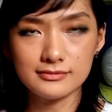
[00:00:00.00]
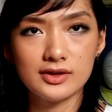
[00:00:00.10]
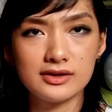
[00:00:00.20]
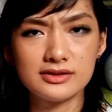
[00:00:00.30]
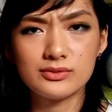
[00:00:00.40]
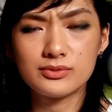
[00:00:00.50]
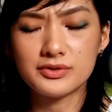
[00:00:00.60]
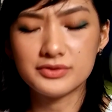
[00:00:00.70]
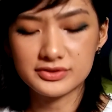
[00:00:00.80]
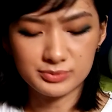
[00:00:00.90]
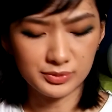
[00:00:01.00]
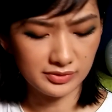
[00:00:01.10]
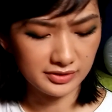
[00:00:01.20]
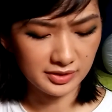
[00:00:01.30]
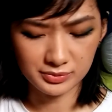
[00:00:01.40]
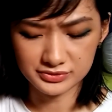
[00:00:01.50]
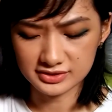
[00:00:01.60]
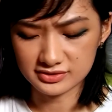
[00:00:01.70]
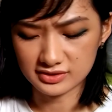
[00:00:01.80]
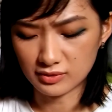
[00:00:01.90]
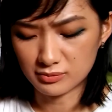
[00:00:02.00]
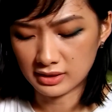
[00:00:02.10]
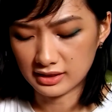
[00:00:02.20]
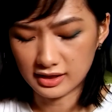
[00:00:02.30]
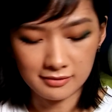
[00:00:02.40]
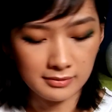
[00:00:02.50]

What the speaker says: Sorry, I took out this mirror again